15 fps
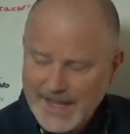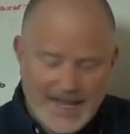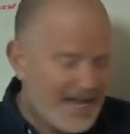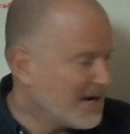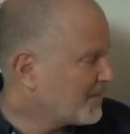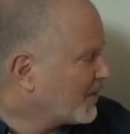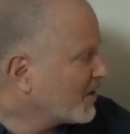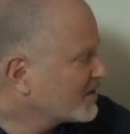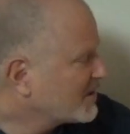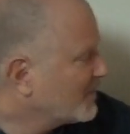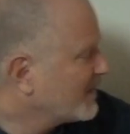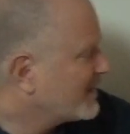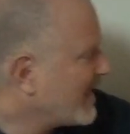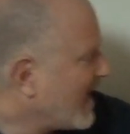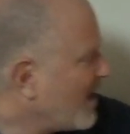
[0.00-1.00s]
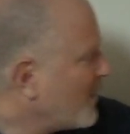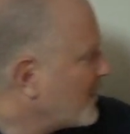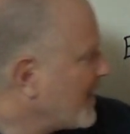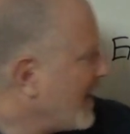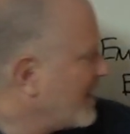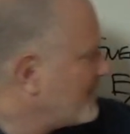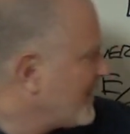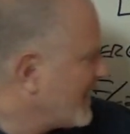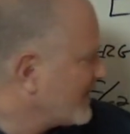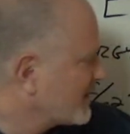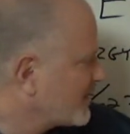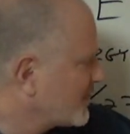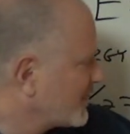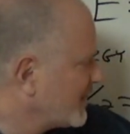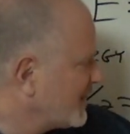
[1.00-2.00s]
And a person without that
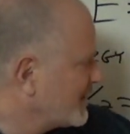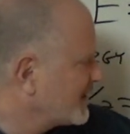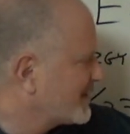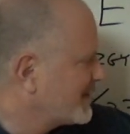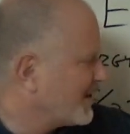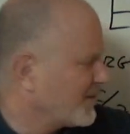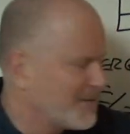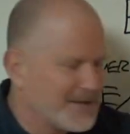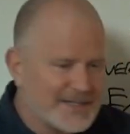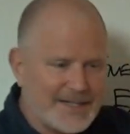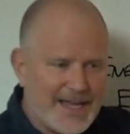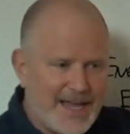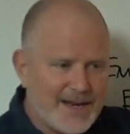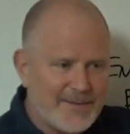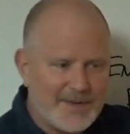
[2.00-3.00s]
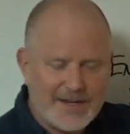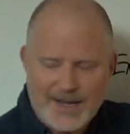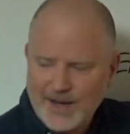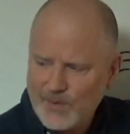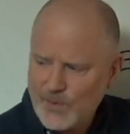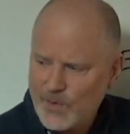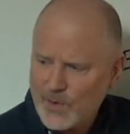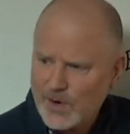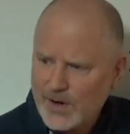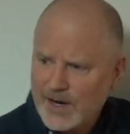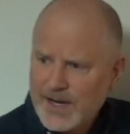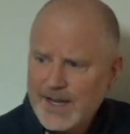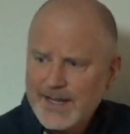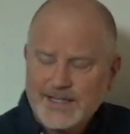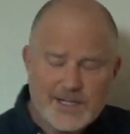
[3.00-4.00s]
mastery, the self is an enemy at
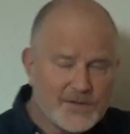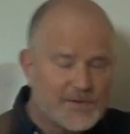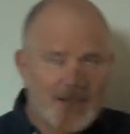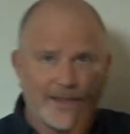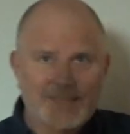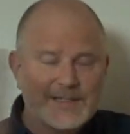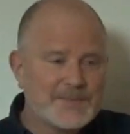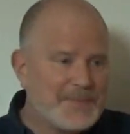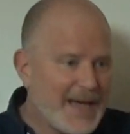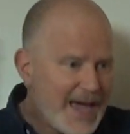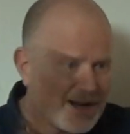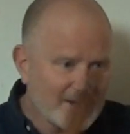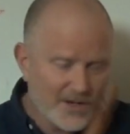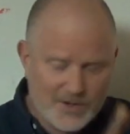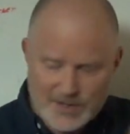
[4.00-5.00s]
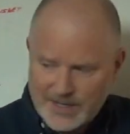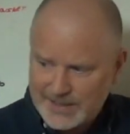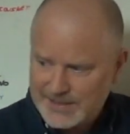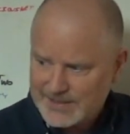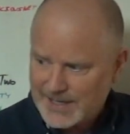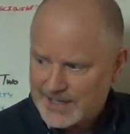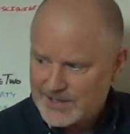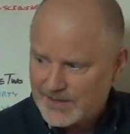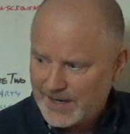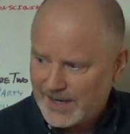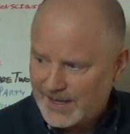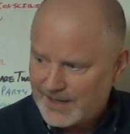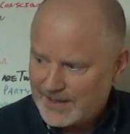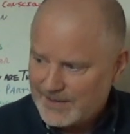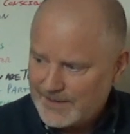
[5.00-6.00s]
war. And so you've got this battle going on inside your
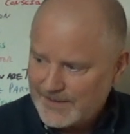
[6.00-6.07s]
head.